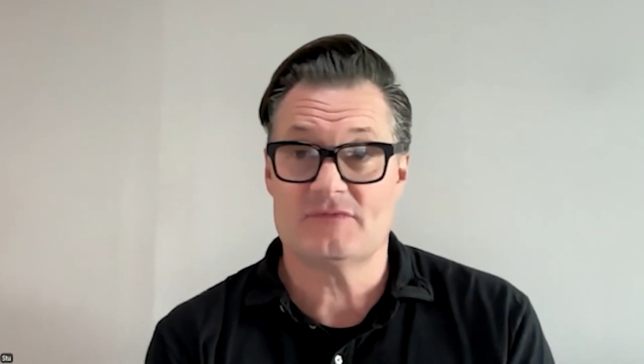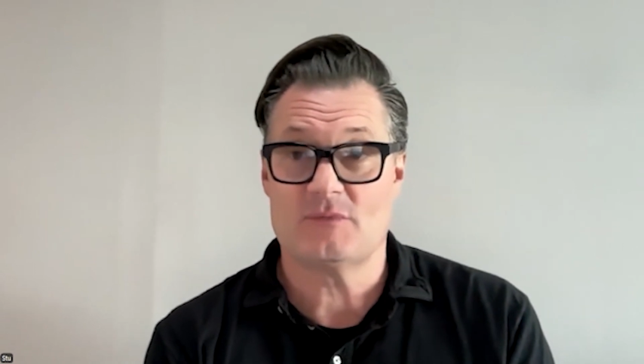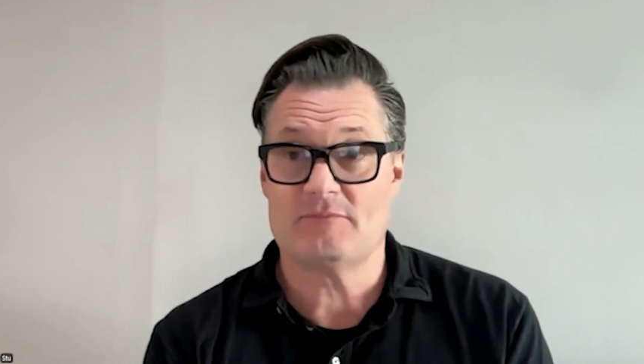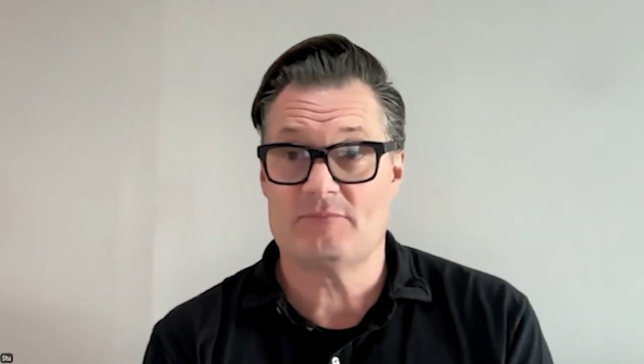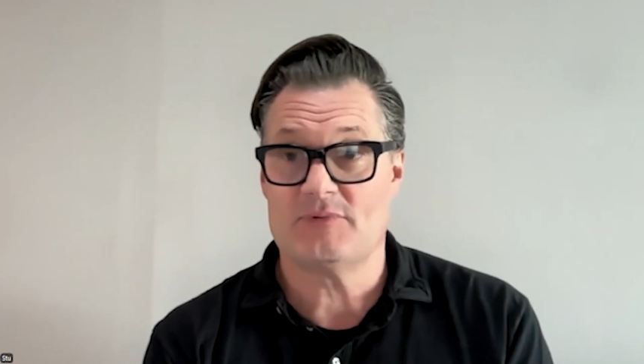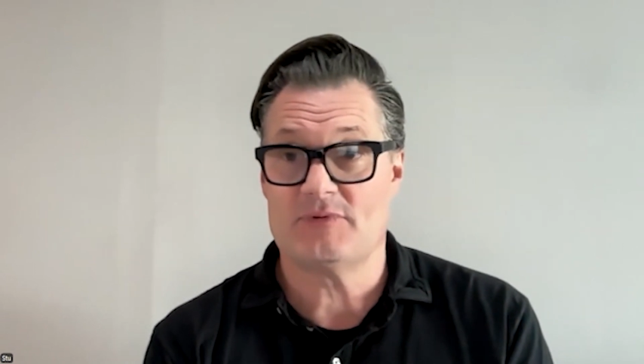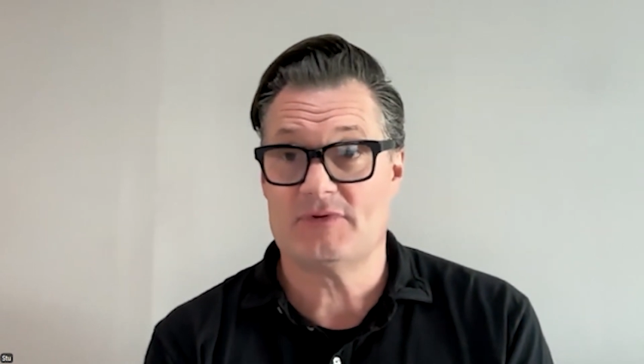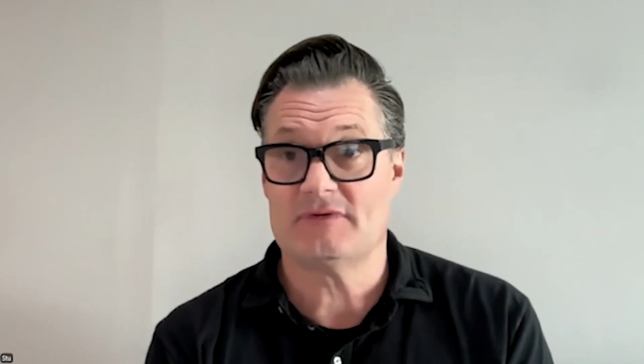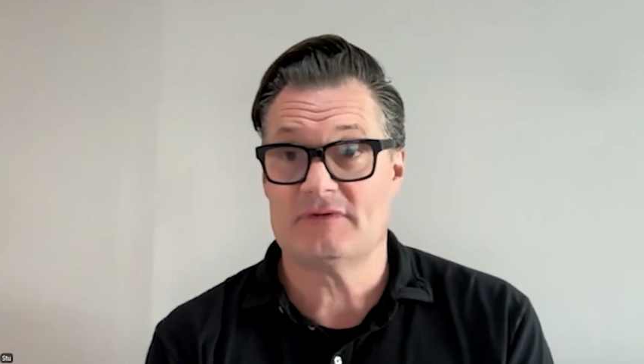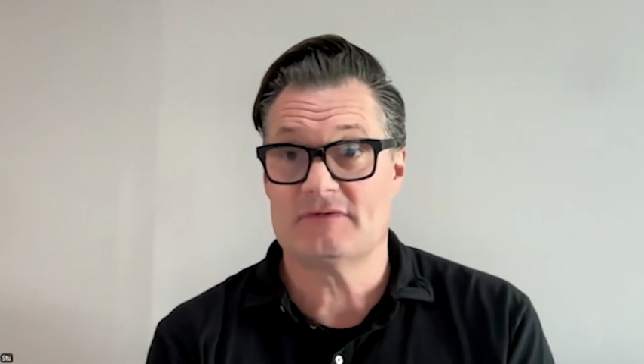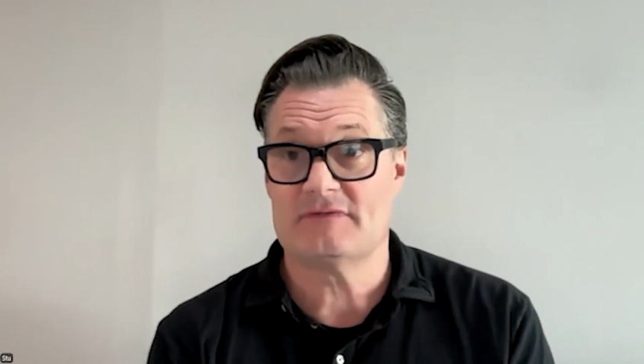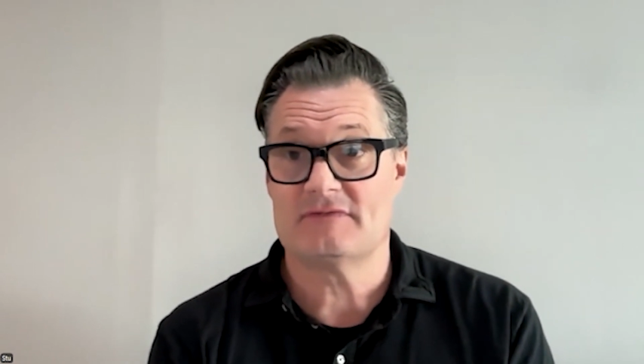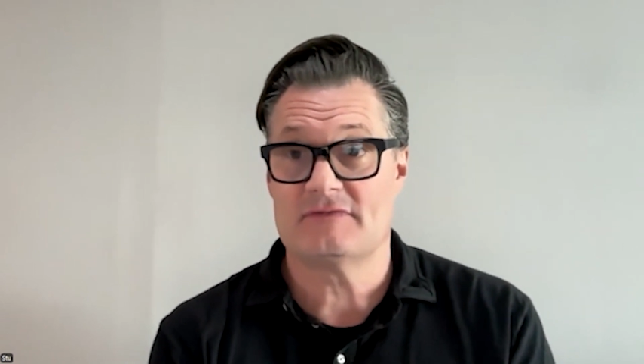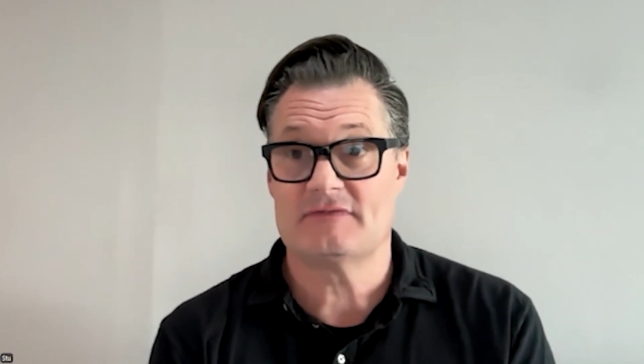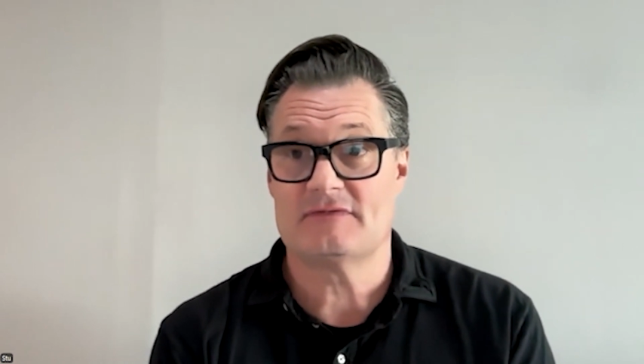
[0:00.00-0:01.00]

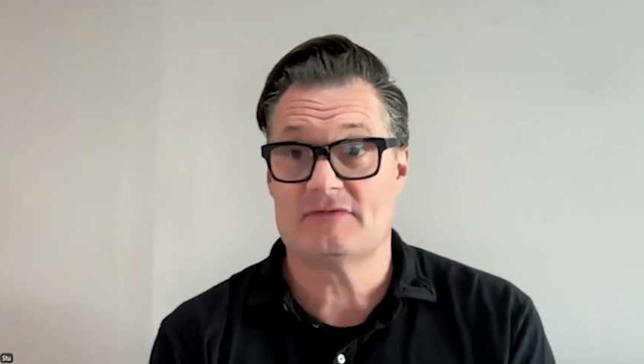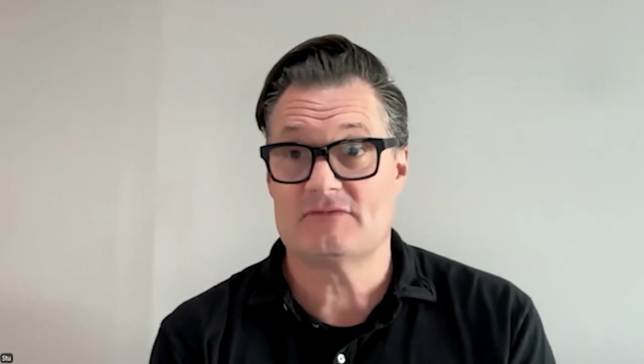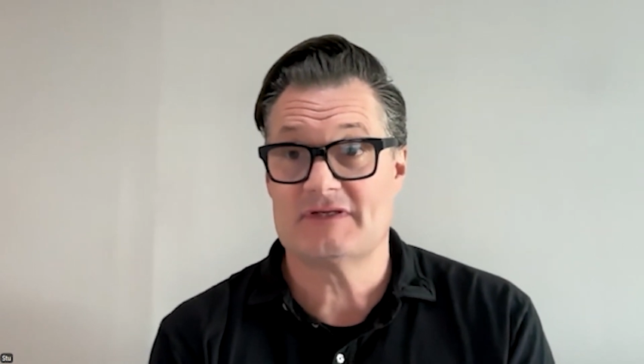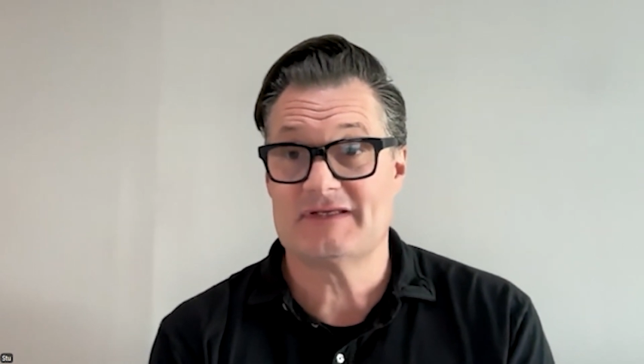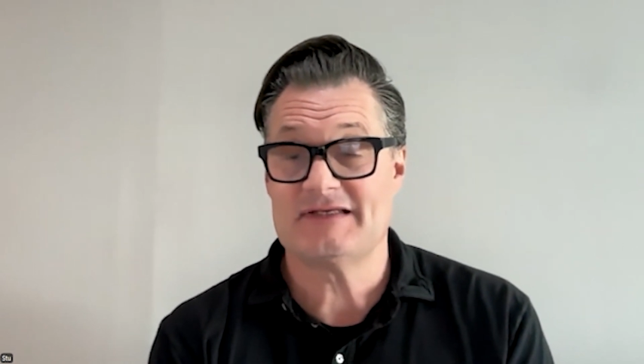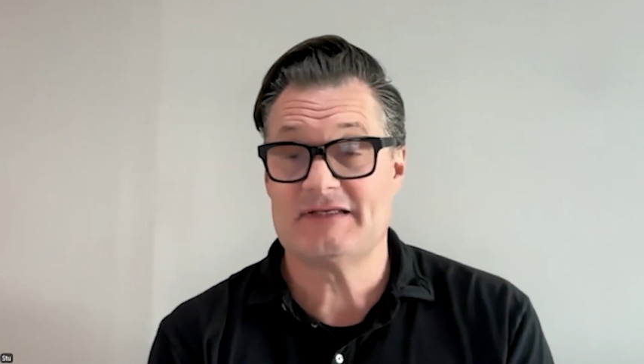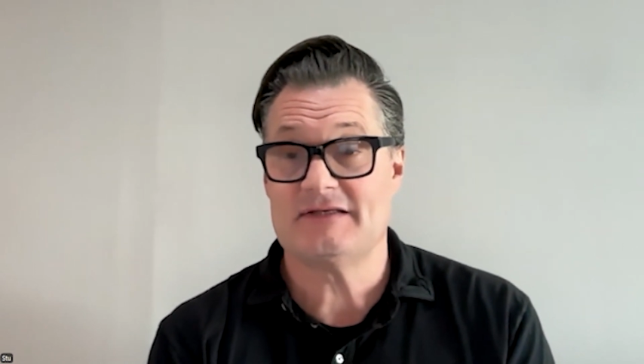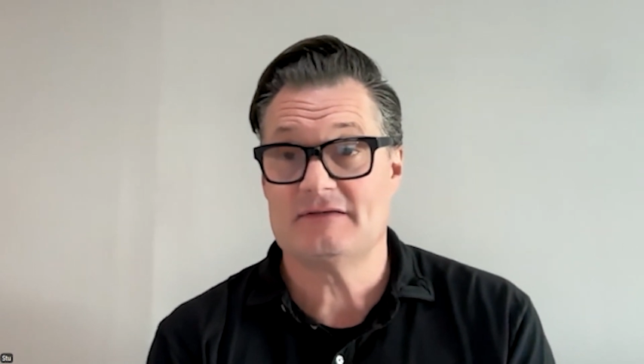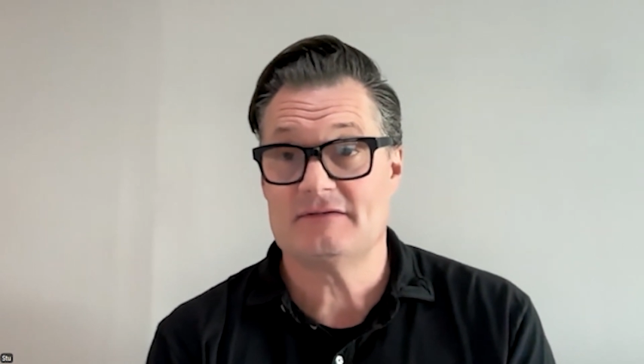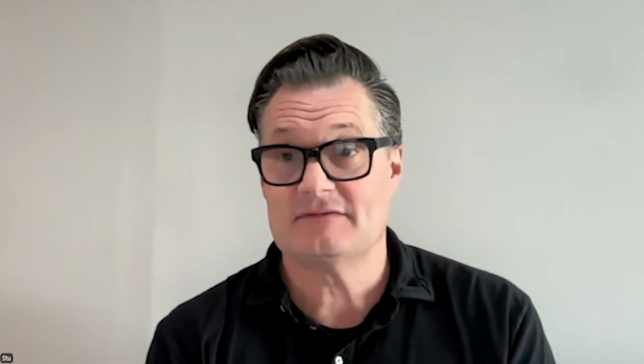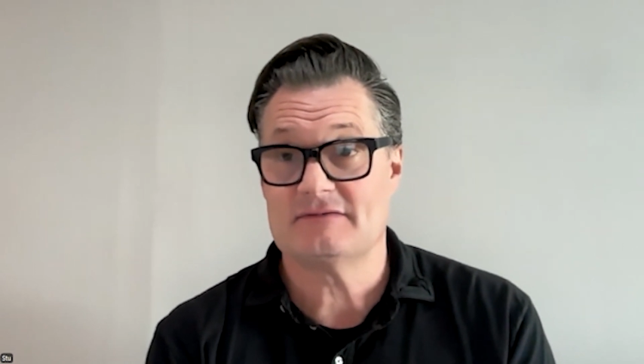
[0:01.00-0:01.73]
1.3